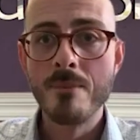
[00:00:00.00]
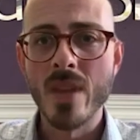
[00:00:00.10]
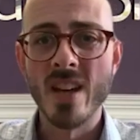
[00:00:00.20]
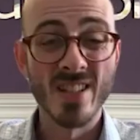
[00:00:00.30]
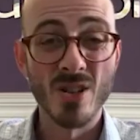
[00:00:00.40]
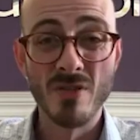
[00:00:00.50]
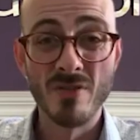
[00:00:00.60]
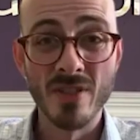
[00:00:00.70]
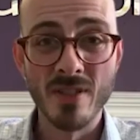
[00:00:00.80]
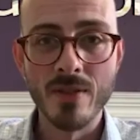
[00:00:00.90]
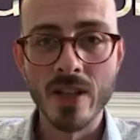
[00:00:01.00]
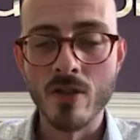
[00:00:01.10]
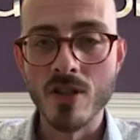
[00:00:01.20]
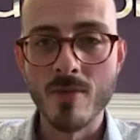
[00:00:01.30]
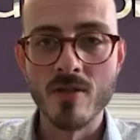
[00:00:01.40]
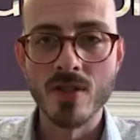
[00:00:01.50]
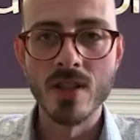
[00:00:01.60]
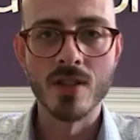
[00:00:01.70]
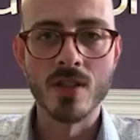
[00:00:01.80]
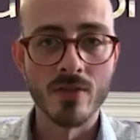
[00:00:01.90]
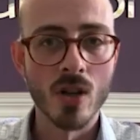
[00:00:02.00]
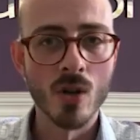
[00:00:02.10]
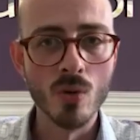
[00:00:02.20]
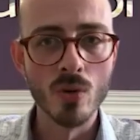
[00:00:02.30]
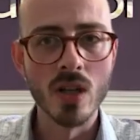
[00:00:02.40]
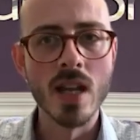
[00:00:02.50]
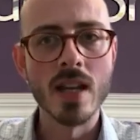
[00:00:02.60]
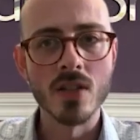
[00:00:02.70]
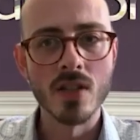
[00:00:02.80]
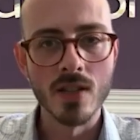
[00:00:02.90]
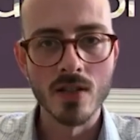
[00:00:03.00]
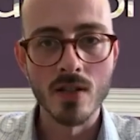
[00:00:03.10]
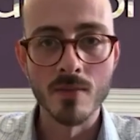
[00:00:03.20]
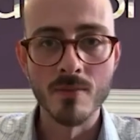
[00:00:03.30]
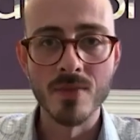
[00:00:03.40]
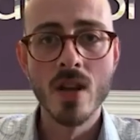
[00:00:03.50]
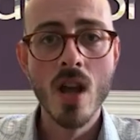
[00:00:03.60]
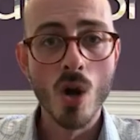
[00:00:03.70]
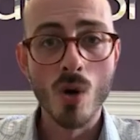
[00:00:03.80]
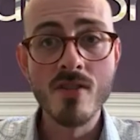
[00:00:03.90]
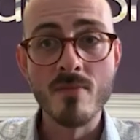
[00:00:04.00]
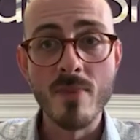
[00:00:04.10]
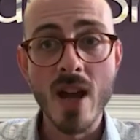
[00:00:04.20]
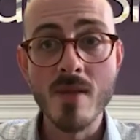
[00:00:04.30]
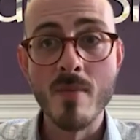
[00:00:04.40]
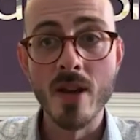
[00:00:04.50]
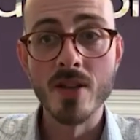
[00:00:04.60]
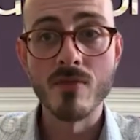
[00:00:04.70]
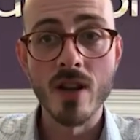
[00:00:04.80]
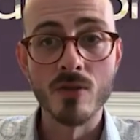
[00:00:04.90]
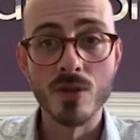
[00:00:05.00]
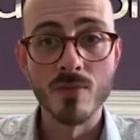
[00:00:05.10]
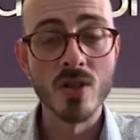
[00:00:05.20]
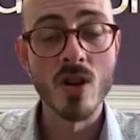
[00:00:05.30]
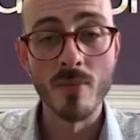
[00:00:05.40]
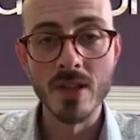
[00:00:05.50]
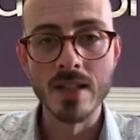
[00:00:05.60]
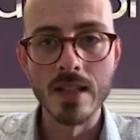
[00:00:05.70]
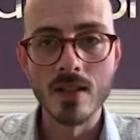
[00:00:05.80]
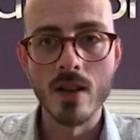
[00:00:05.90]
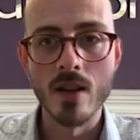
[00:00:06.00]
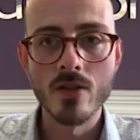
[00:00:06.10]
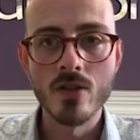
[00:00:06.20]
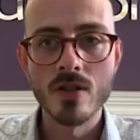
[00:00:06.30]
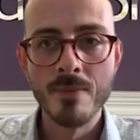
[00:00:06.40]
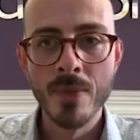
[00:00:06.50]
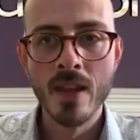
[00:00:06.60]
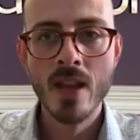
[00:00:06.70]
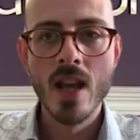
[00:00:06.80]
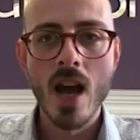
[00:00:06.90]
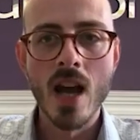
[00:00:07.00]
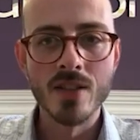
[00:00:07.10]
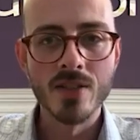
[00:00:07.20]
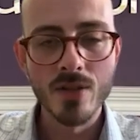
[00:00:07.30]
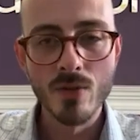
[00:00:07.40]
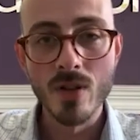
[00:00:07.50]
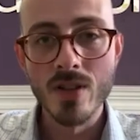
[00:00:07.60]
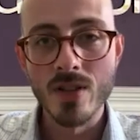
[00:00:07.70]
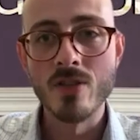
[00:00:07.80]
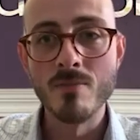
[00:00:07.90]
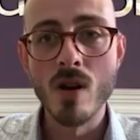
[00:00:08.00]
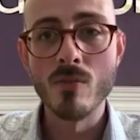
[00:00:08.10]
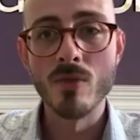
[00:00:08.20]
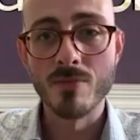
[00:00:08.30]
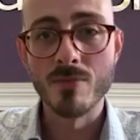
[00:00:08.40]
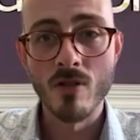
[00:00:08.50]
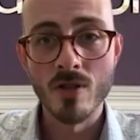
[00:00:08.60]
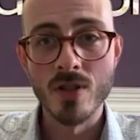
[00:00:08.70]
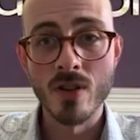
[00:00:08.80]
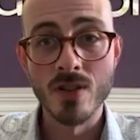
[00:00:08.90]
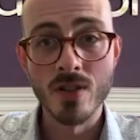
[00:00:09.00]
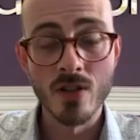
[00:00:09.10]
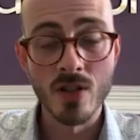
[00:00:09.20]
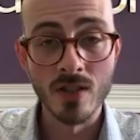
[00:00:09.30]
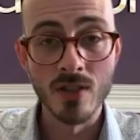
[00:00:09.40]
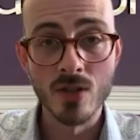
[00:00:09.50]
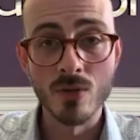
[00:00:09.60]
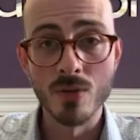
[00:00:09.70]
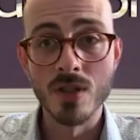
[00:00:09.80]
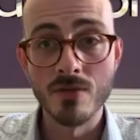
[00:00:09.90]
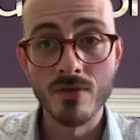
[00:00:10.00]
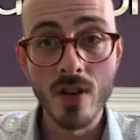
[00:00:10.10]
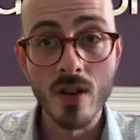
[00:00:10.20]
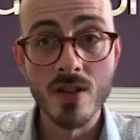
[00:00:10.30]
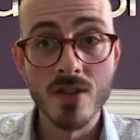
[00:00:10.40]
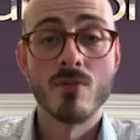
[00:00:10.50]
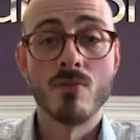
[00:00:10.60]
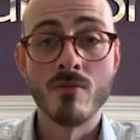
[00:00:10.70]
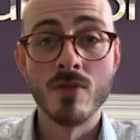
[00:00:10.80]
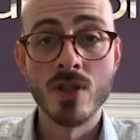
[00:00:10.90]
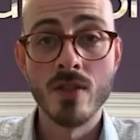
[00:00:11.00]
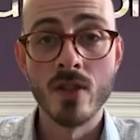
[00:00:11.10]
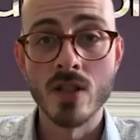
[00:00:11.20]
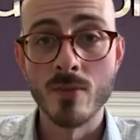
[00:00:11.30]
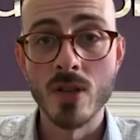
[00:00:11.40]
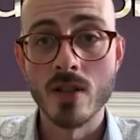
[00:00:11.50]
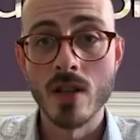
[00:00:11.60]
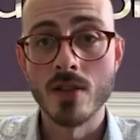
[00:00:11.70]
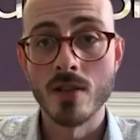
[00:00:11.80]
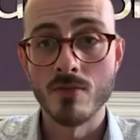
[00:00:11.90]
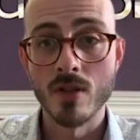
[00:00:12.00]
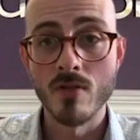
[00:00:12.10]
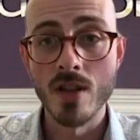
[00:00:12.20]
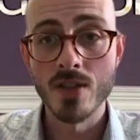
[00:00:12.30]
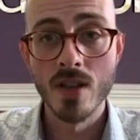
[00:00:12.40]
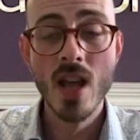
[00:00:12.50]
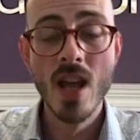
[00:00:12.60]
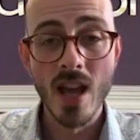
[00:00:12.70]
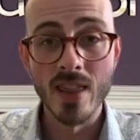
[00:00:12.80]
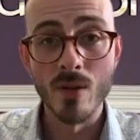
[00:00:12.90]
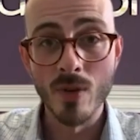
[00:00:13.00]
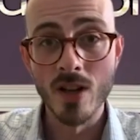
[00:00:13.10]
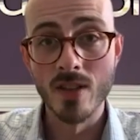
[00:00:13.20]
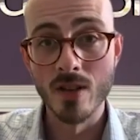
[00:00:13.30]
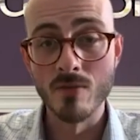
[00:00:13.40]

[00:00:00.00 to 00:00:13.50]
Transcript: And often, in our experience, these are kind of old legacy systems or even paper-based records which can't be easily searched. And the organisation might want to prioritise searching in these sources first when receiving a subject access request, and that way they don't